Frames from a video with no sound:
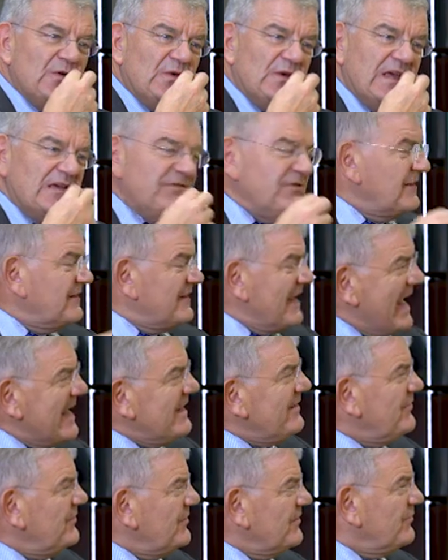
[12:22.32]
give
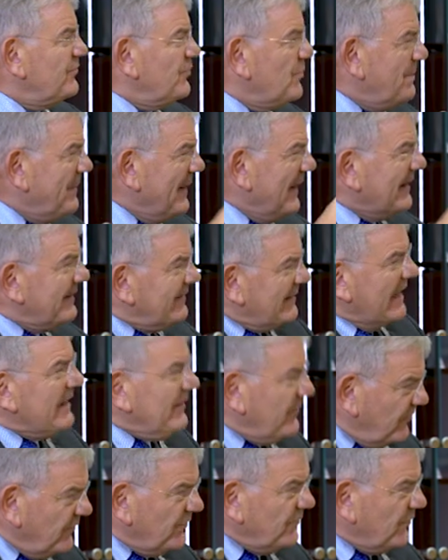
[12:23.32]
attention, to pay
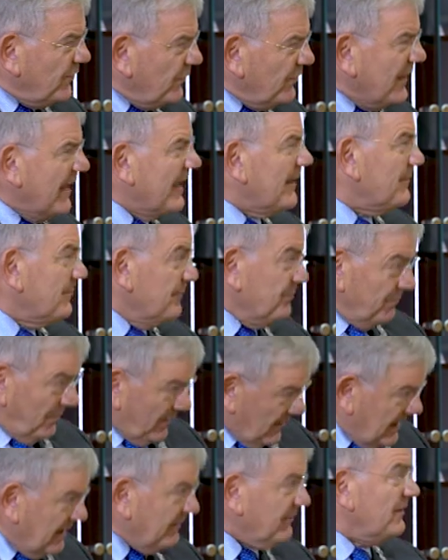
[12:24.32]
attention to that,
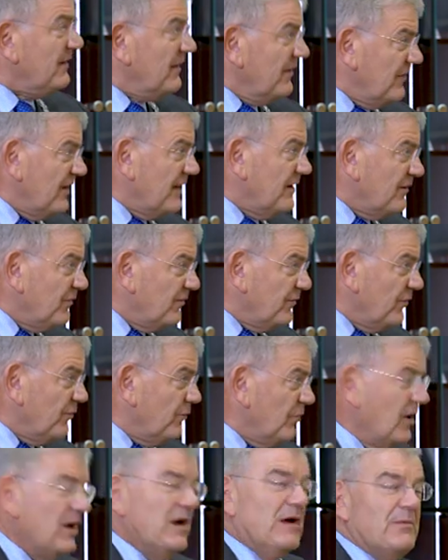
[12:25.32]
giving this
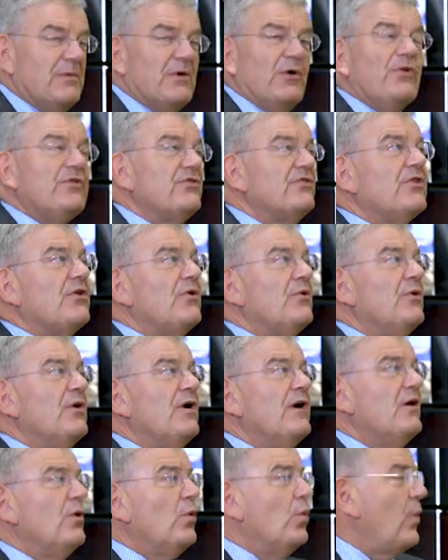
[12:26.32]
interview, but also
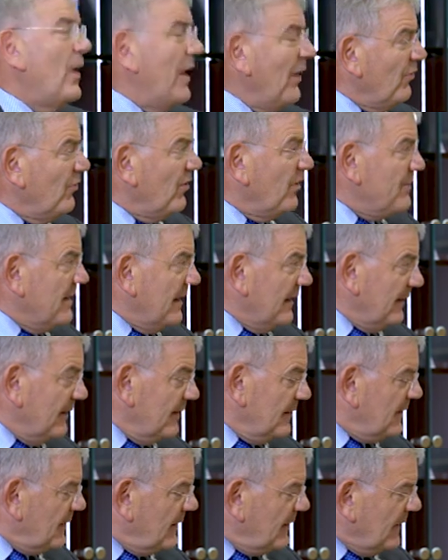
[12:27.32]

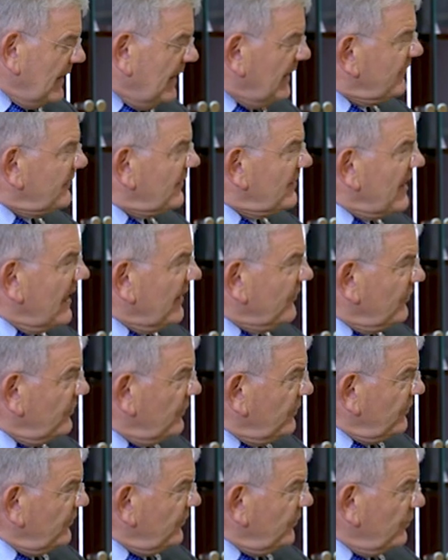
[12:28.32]
welcoming
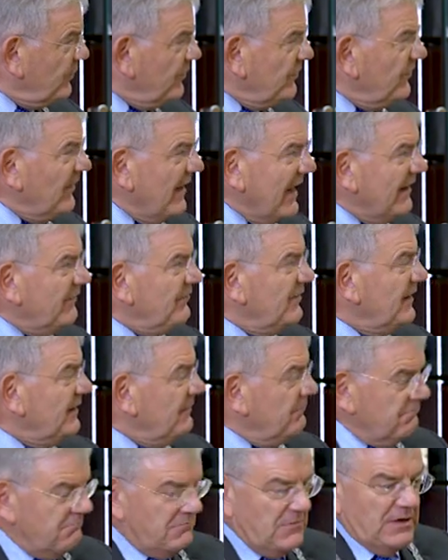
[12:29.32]
international students every
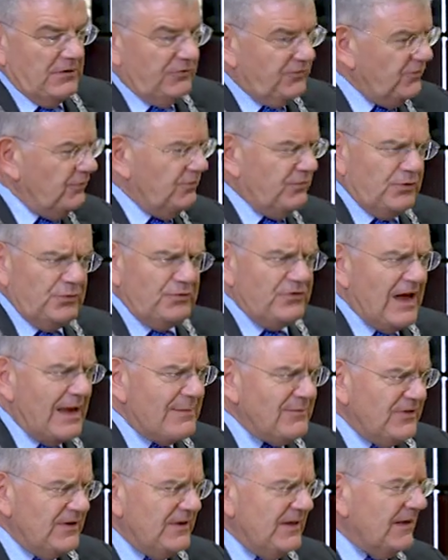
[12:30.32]
two
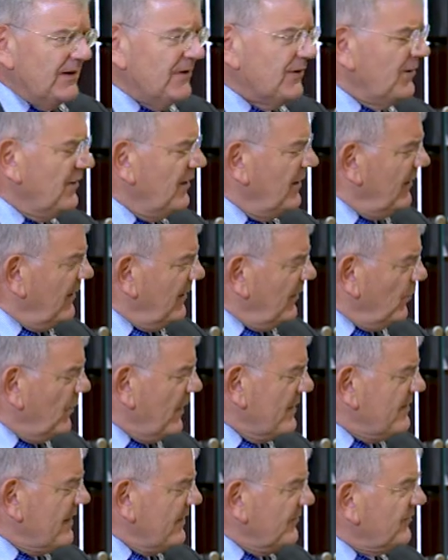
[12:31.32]
times a year
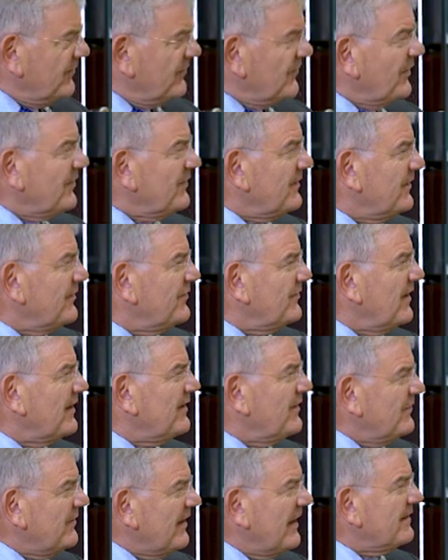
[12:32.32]
when they start their
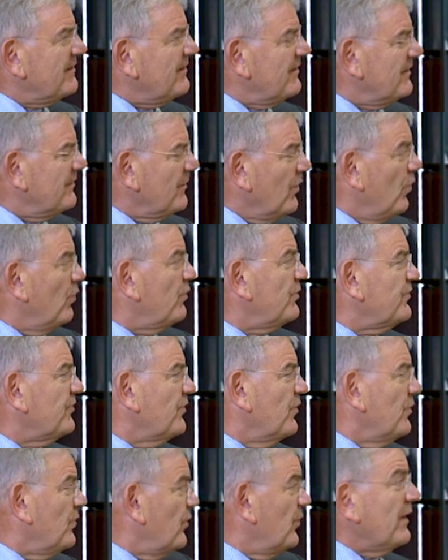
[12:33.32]
studies at the
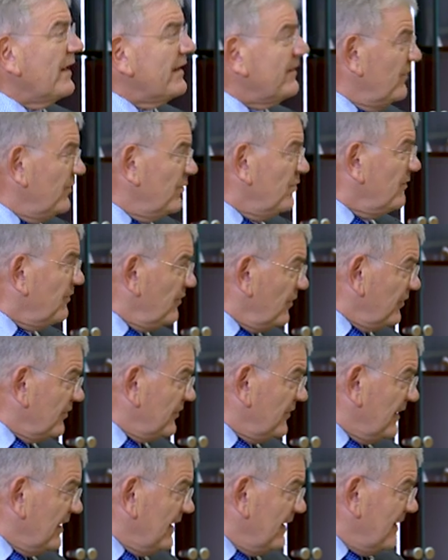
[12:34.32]
hogeschool or at the
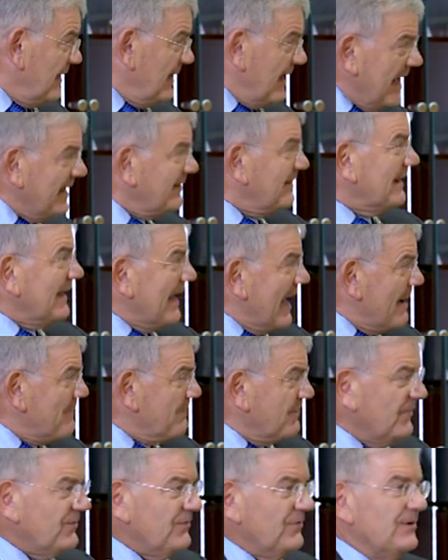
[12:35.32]
university, at the
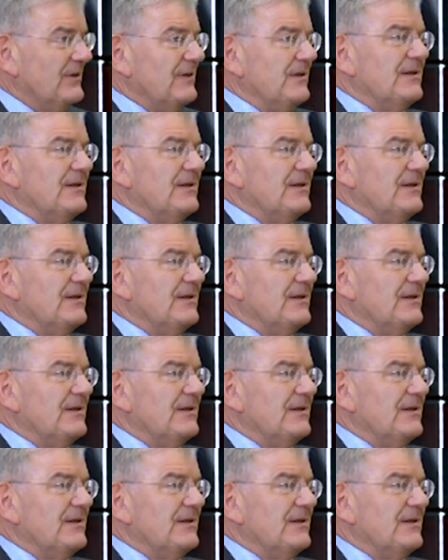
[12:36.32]
campus.